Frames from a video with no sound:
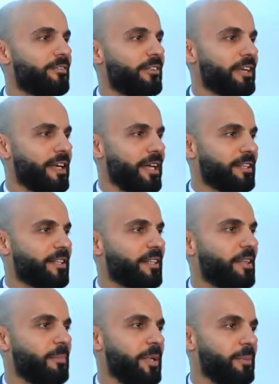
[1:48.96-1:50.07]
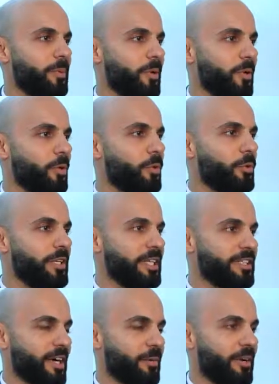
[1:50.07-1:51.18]
forget the people who need
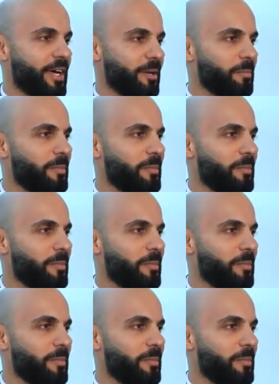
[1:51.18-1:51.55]
our help.